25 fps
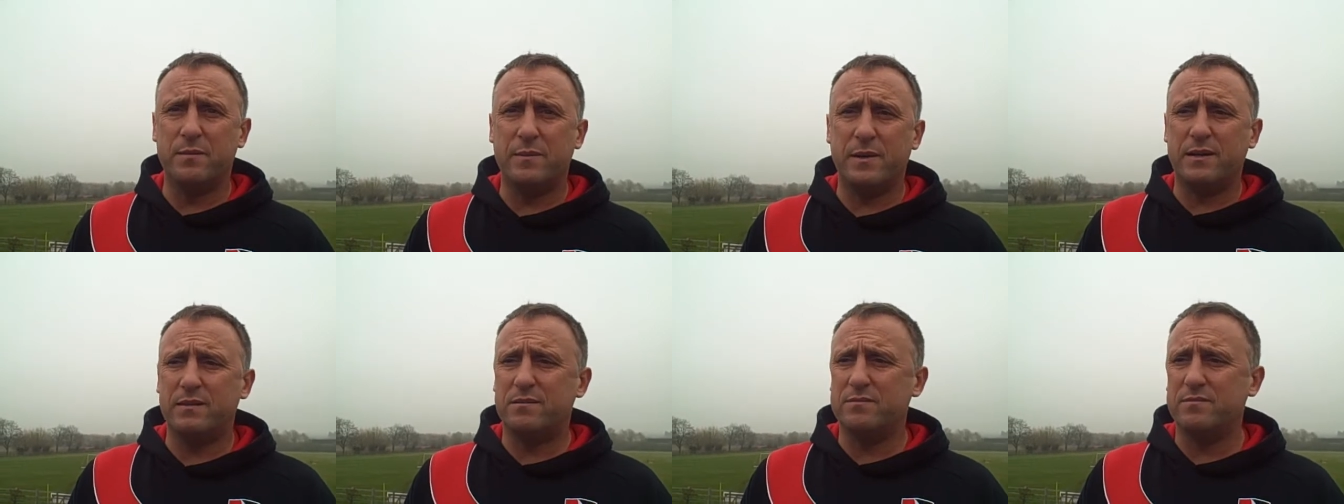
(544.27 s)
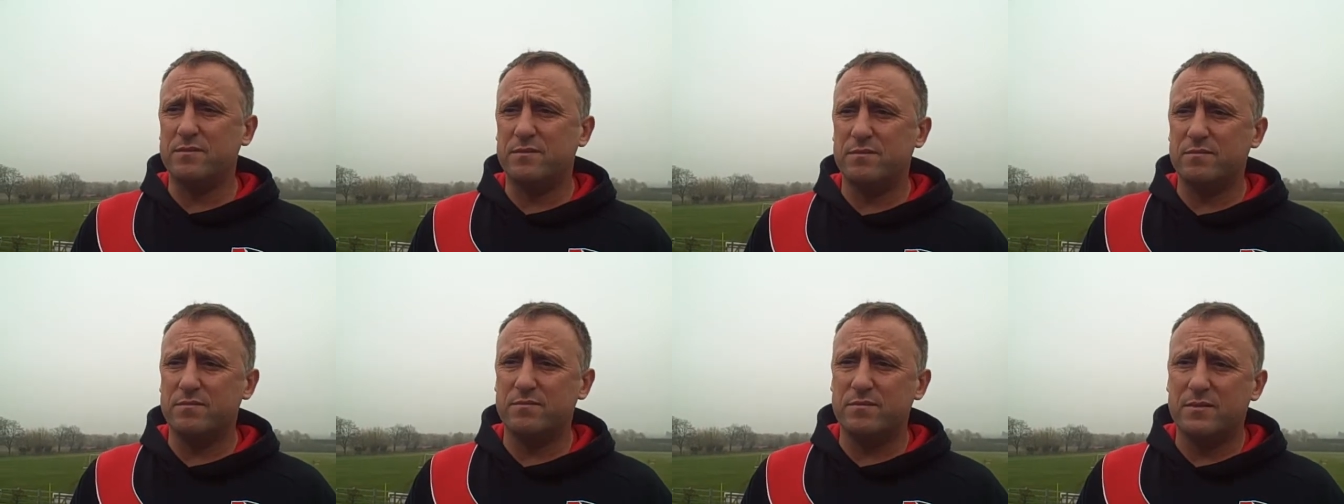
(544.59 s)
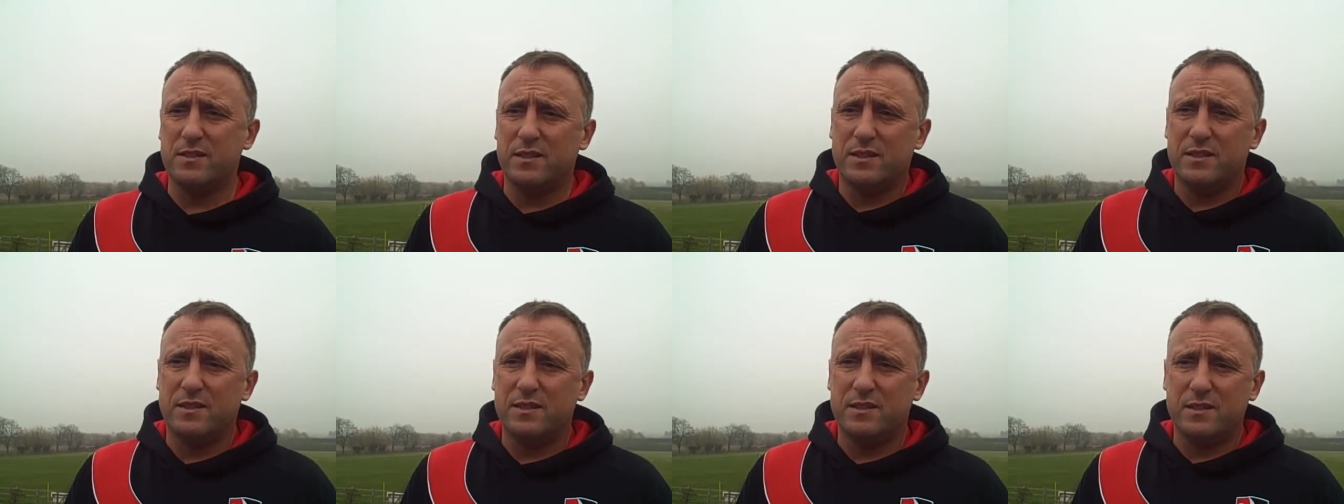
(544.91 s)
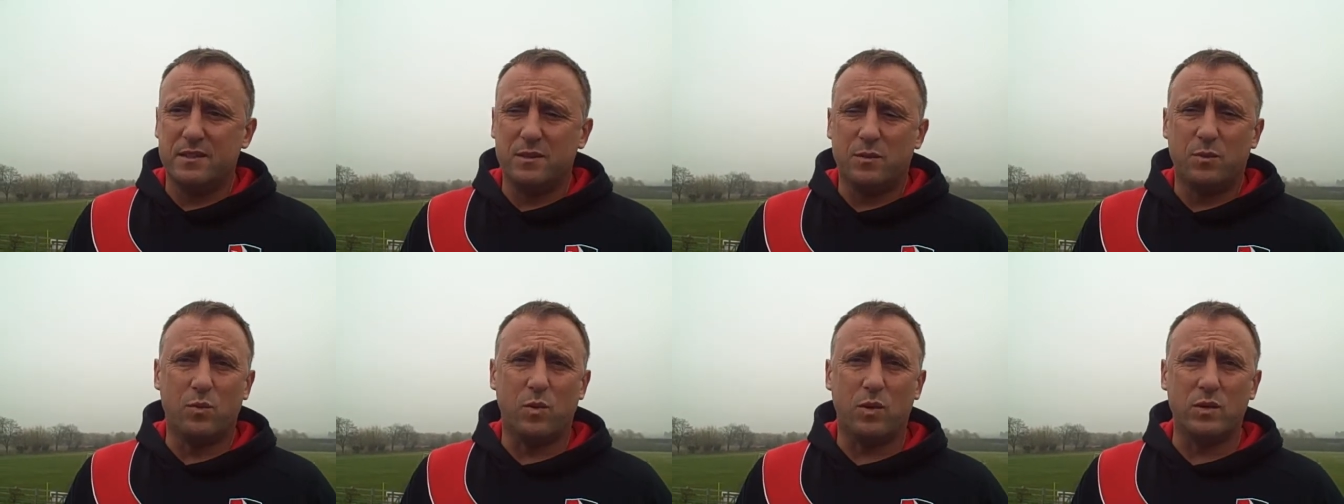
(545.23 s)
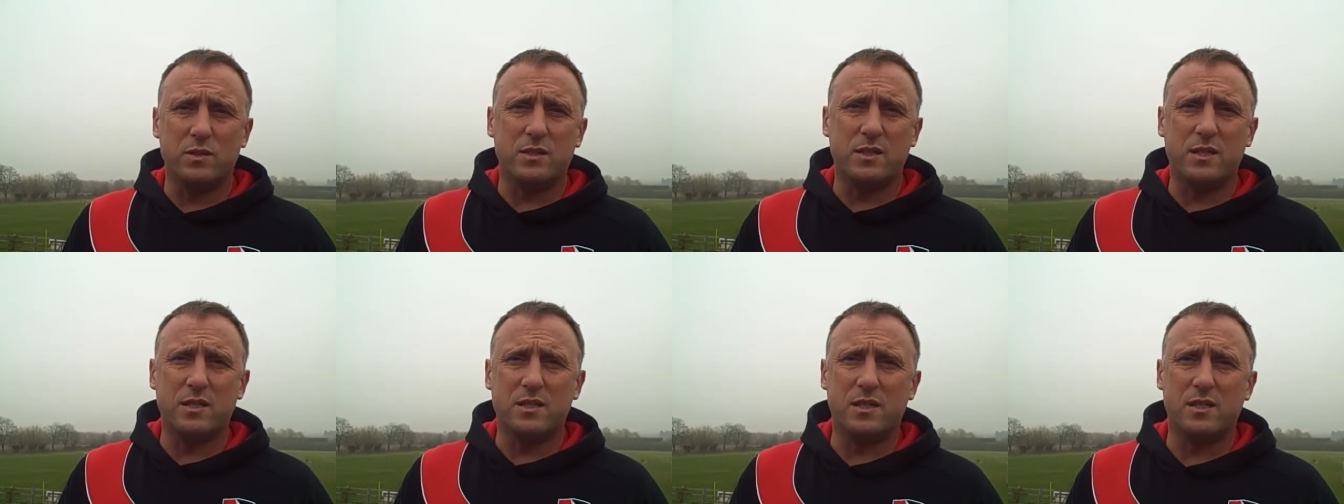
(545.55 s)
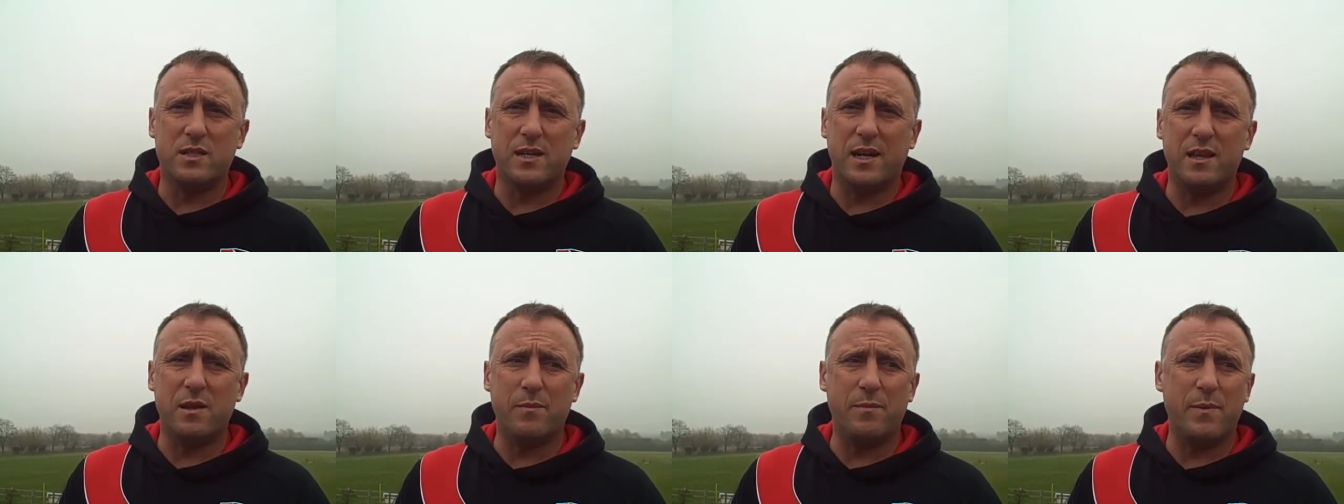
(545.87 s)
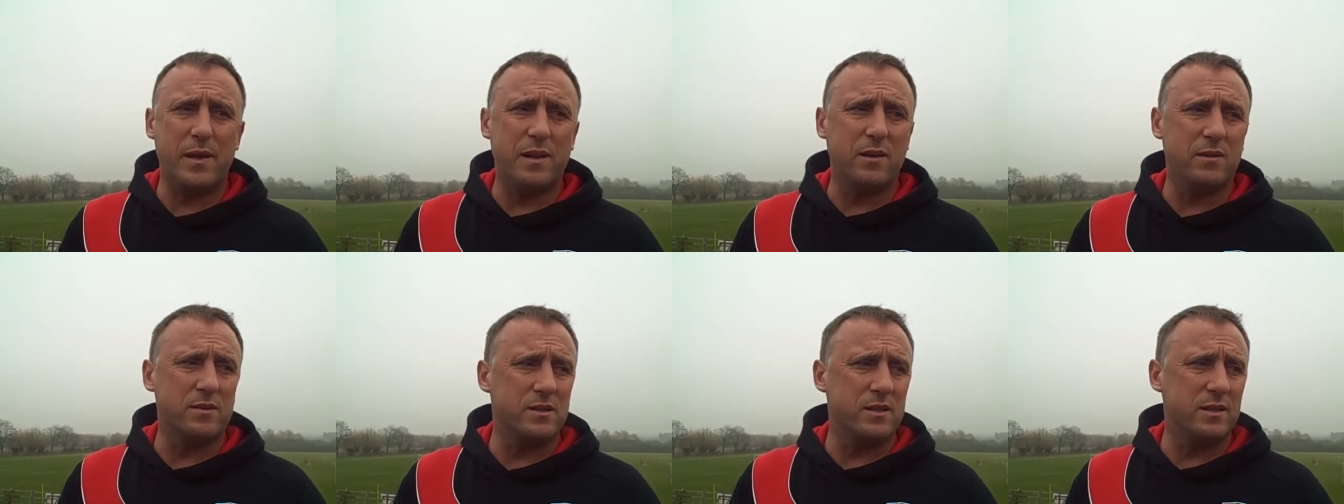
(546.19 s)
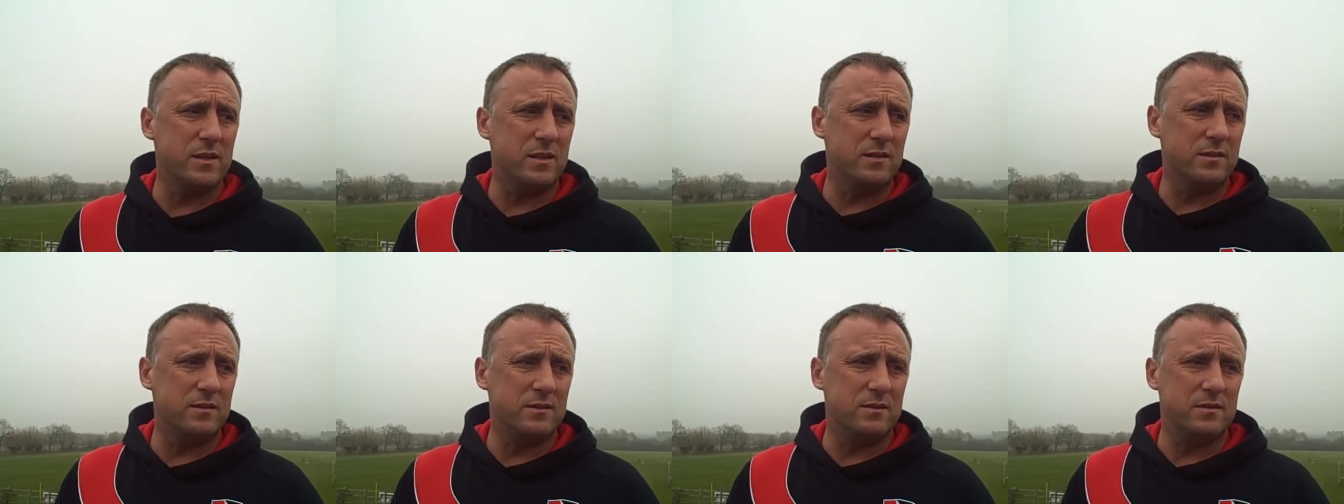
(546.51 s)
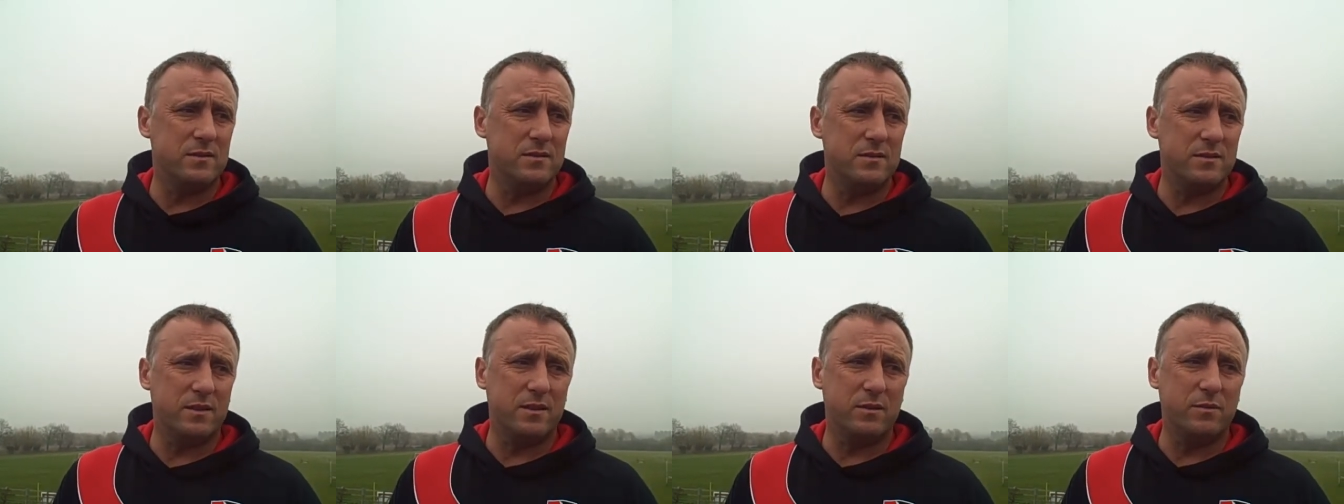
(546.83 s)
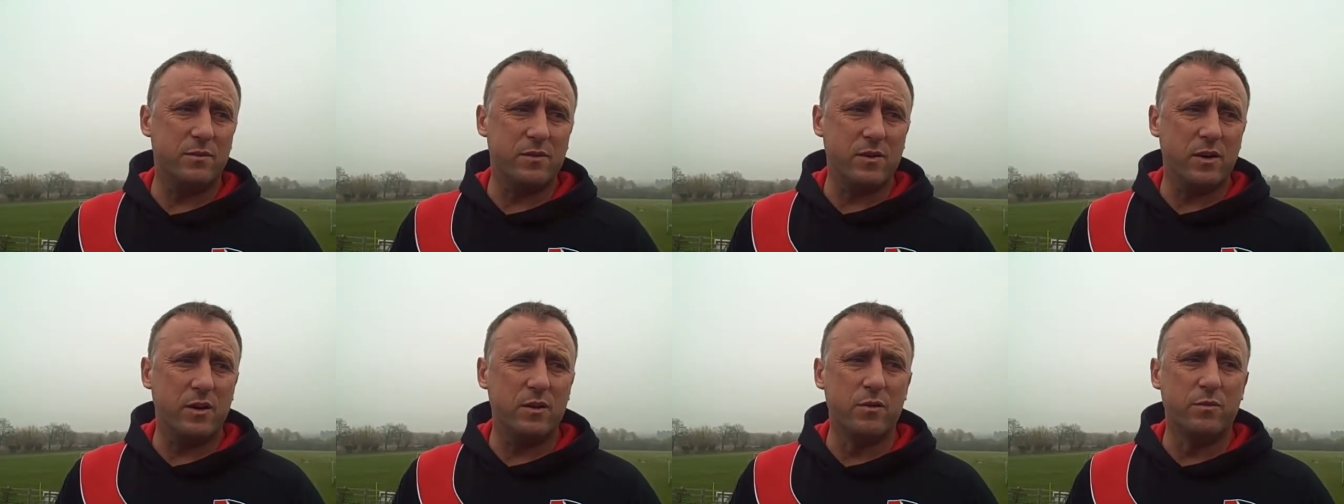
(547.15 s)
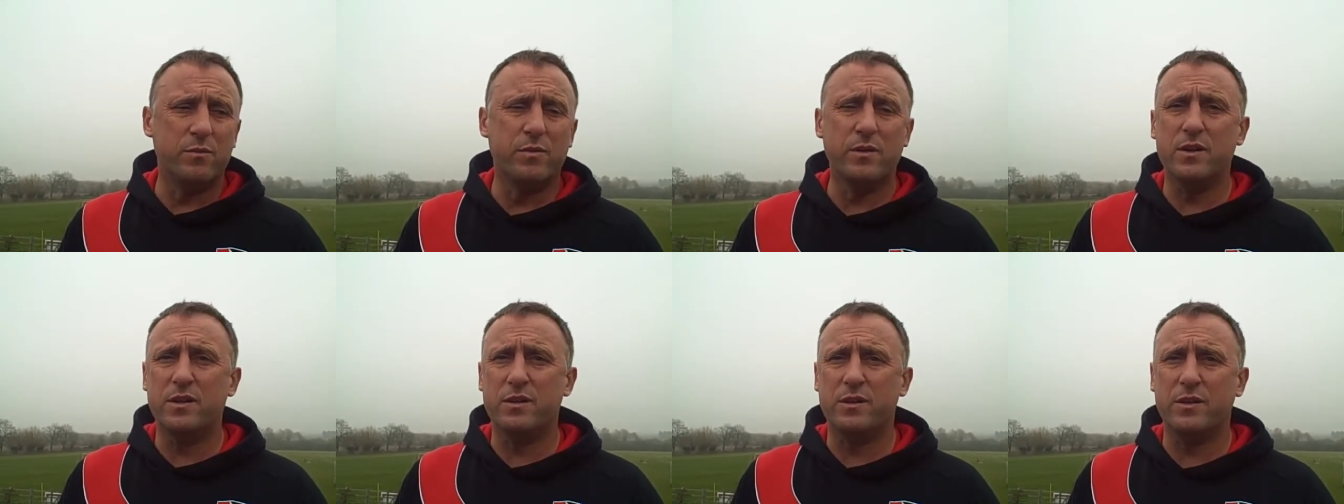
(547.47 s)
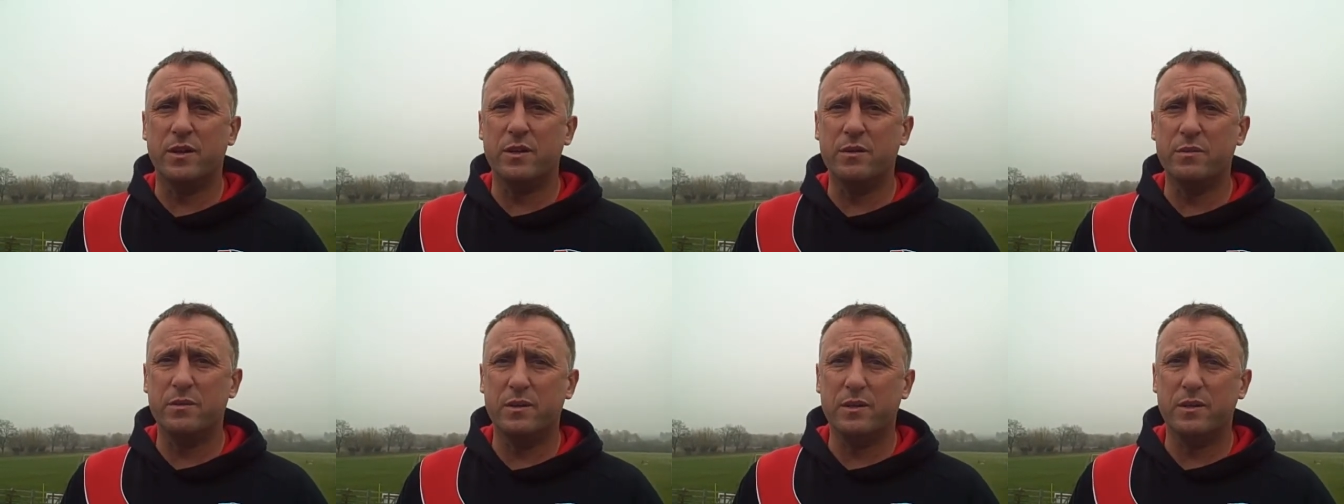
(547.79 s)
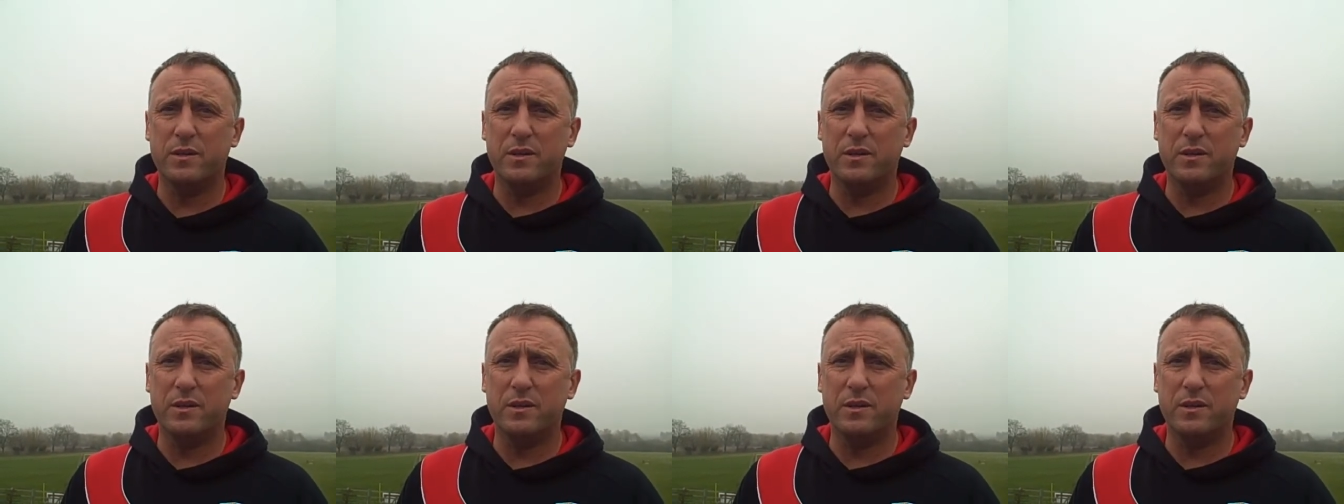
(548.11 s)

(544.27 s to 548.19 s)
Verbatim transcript: about wanting to take the penalty, and you know, we've got a number that do.